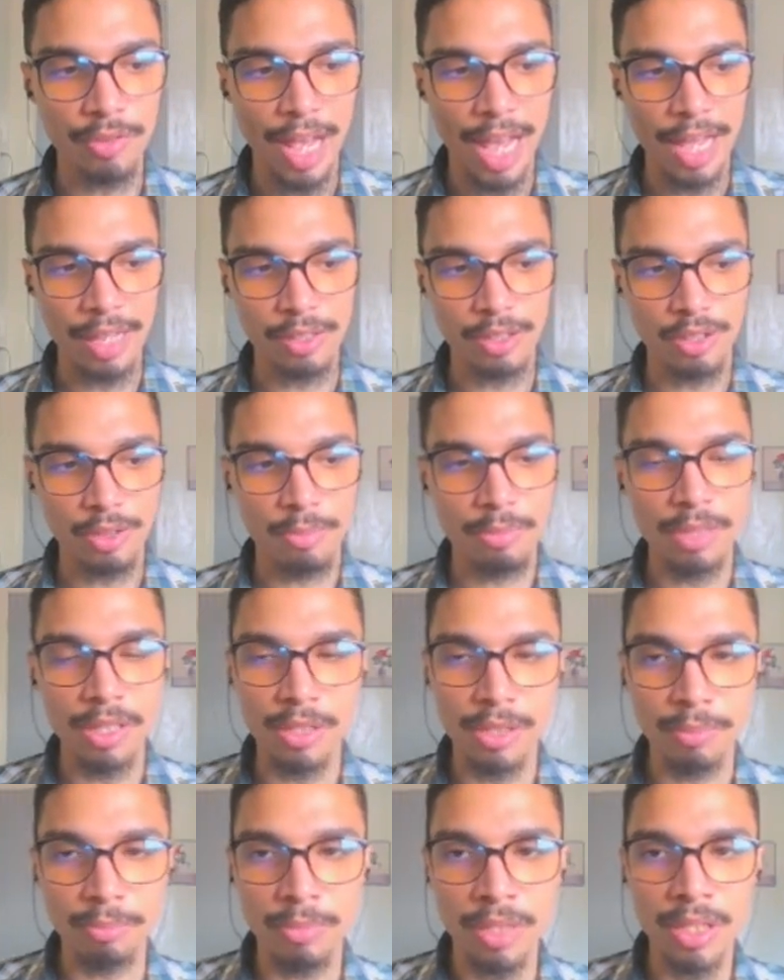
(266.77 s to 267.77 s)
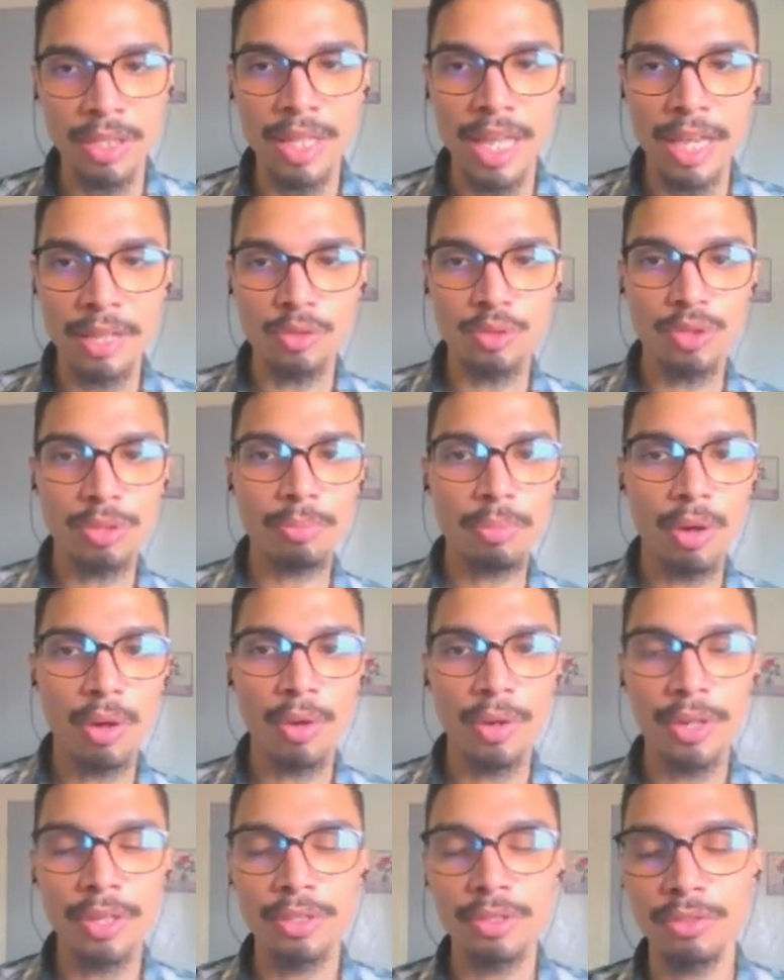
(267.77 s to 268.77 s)
as the main entry
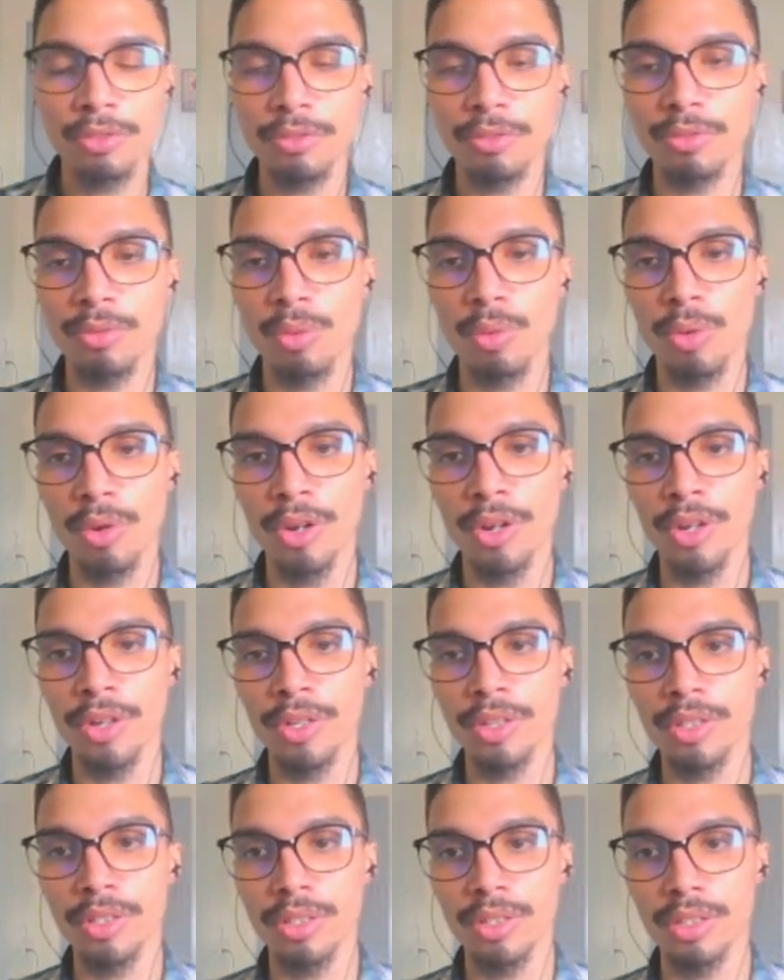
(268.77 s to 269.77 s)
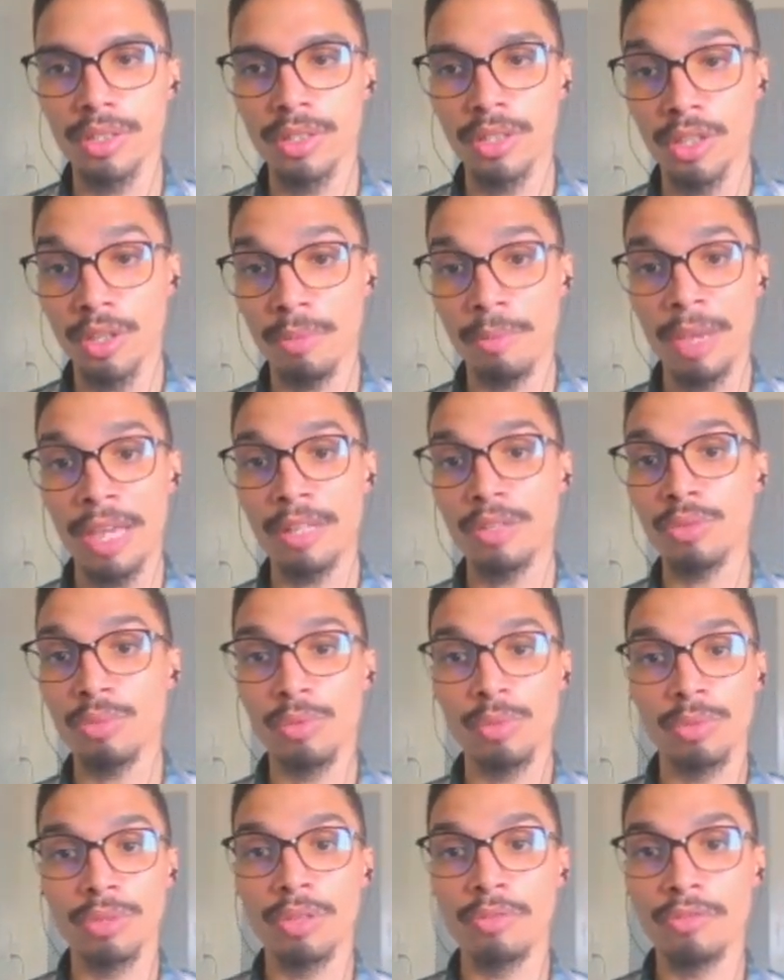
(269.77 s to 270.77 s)
point for the commands we
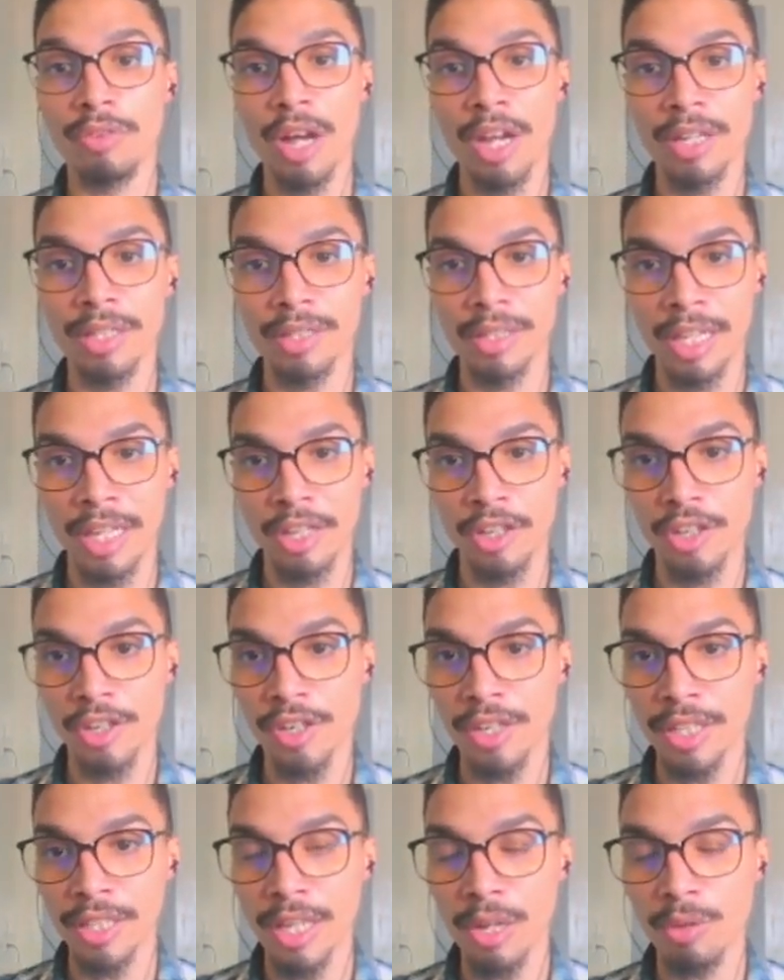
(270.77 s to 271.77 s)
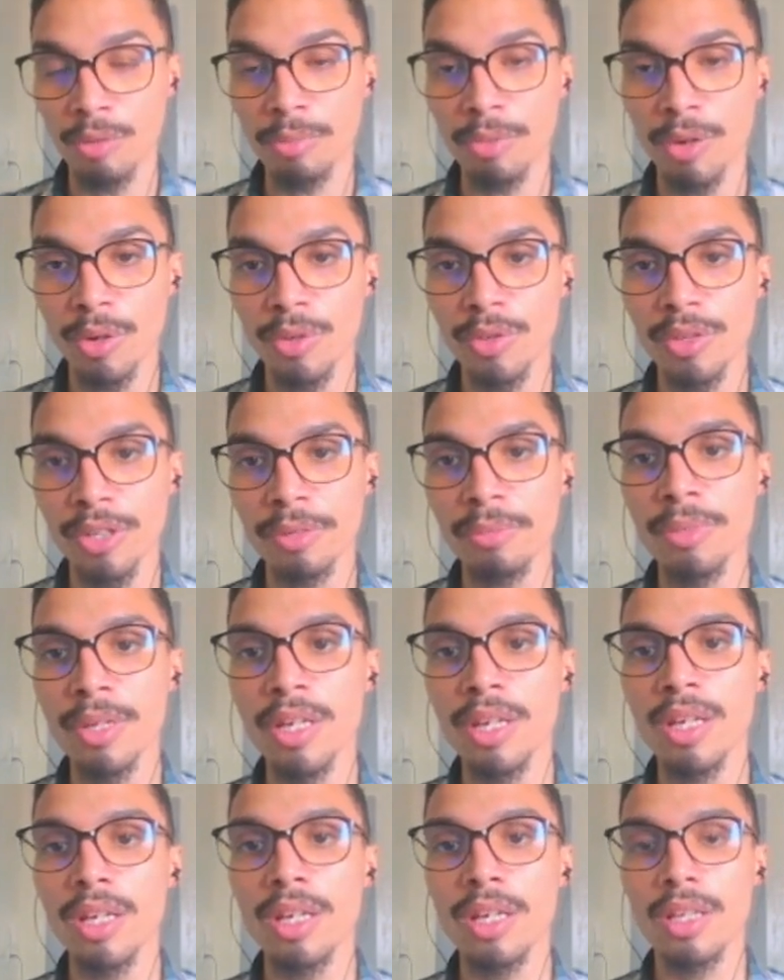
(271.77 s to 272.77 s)
will define later in our program.
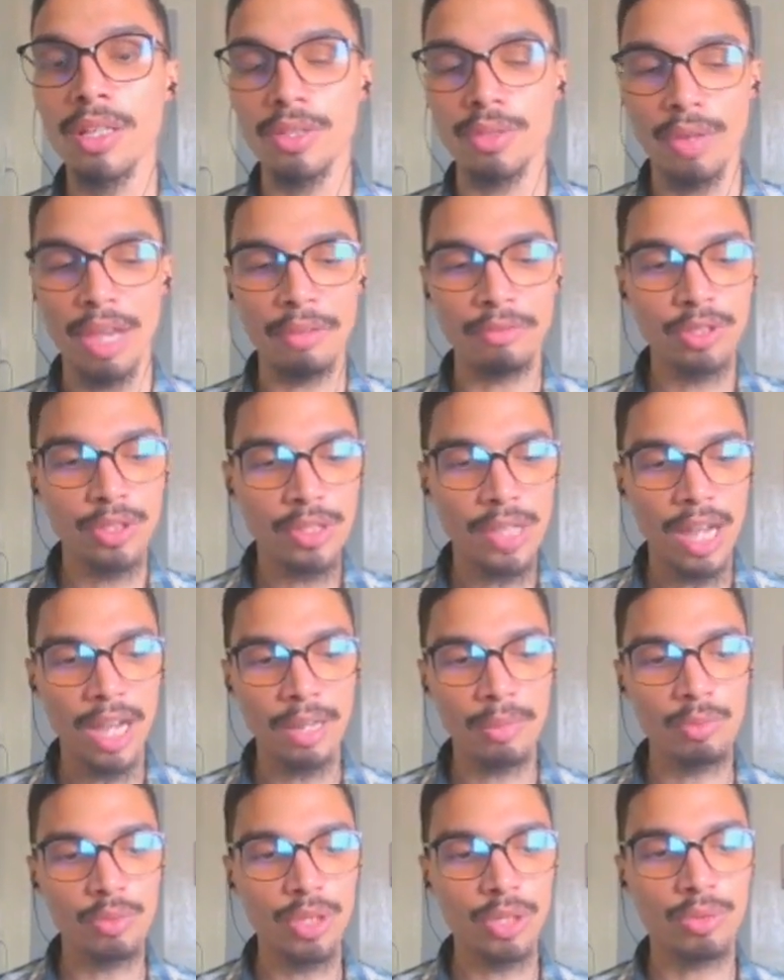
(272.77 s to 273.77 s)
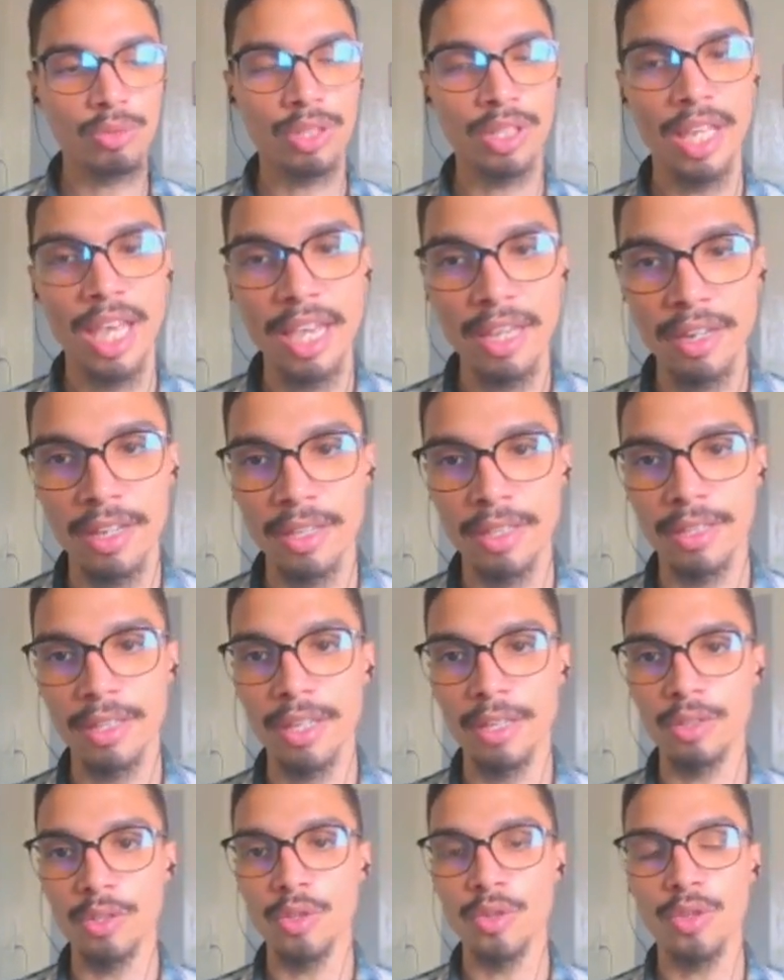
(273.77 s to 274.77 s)
So every time we created
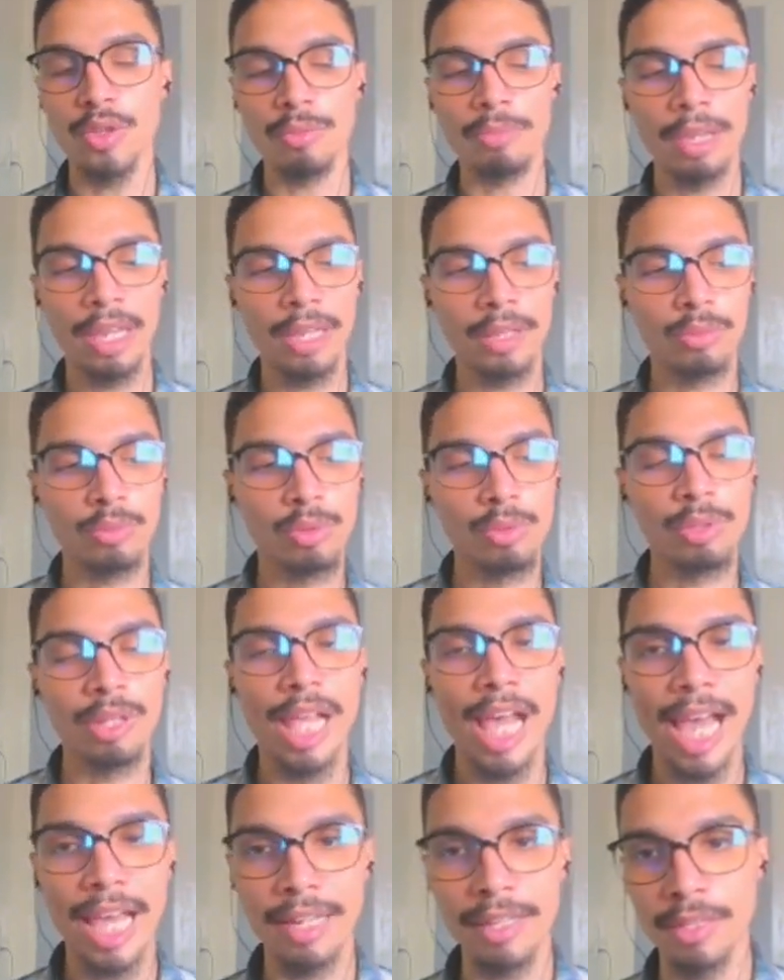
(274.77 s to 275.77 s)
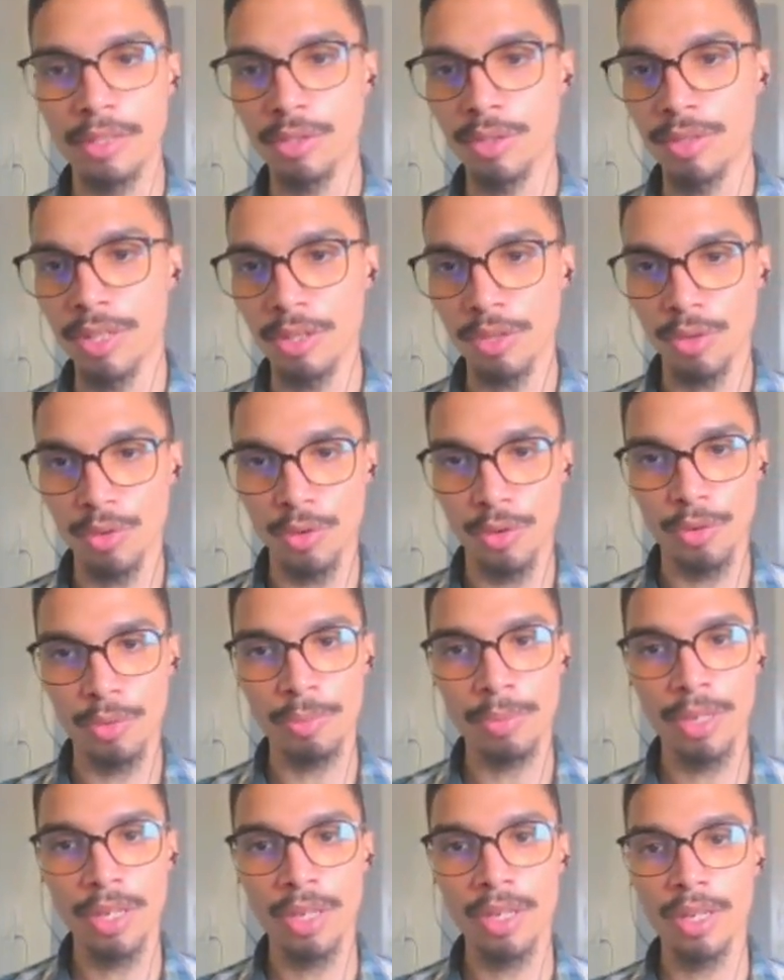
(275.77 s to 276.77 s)
a new command, we'll add it to this
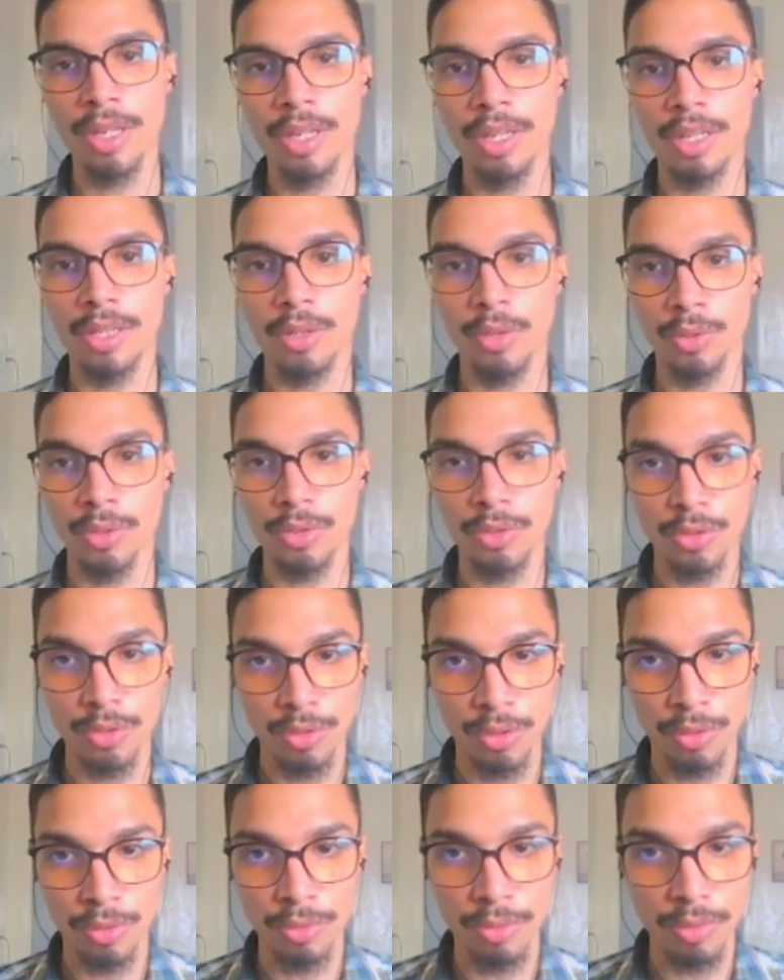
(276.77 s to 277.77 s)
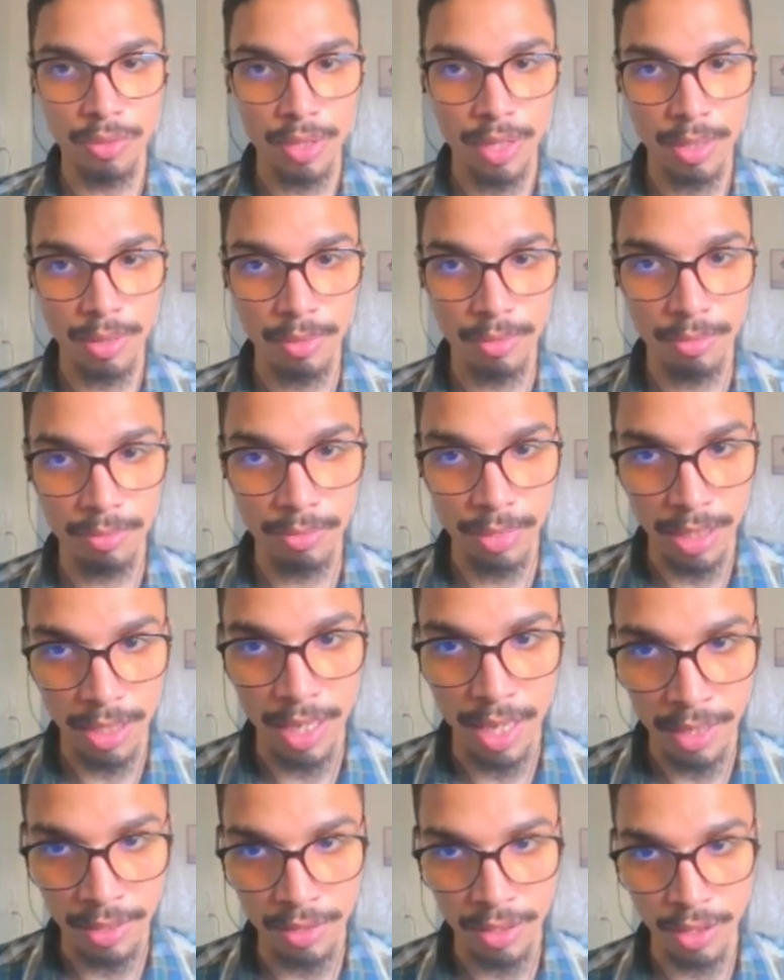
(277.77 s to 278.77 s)
group in order to be
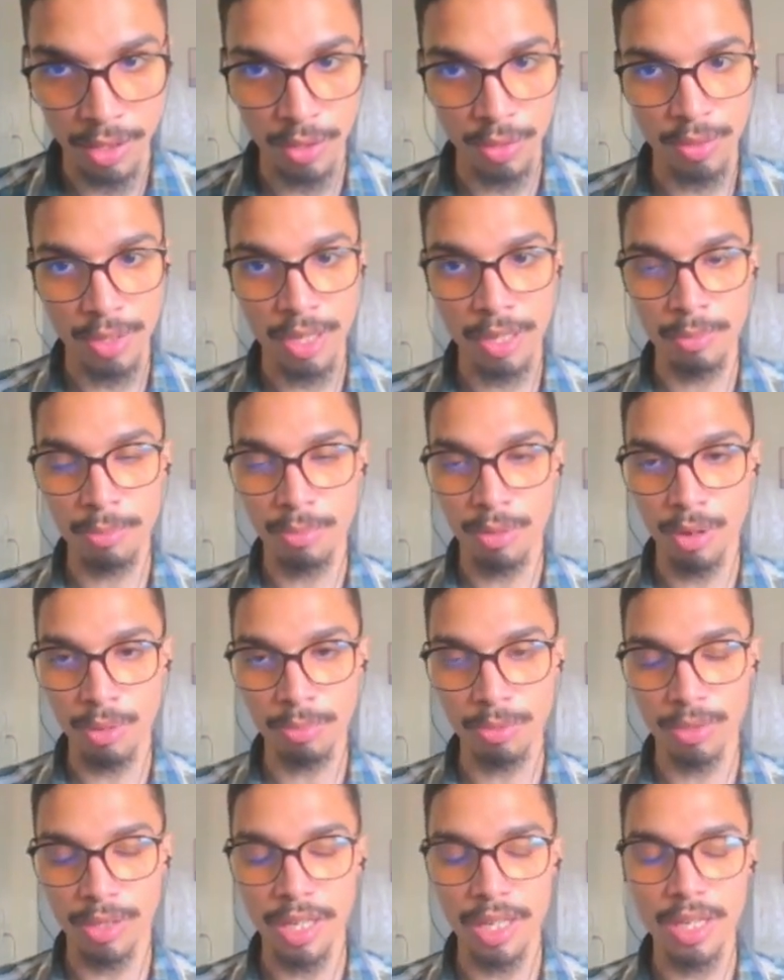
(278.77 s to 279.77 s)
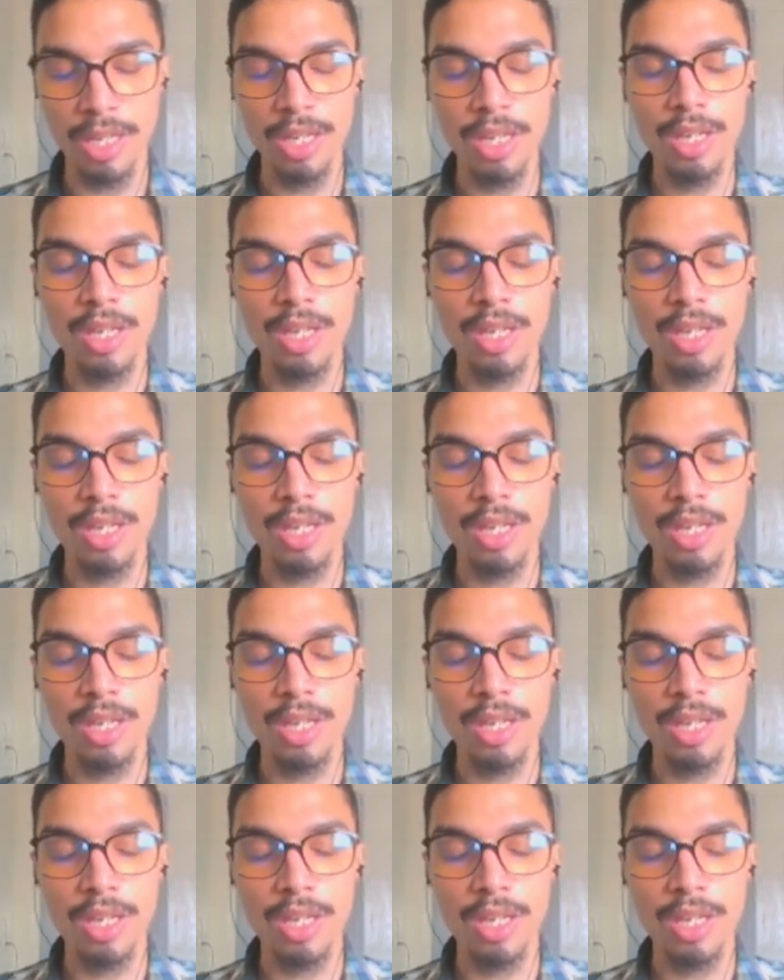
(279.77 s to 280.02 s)
executed properly.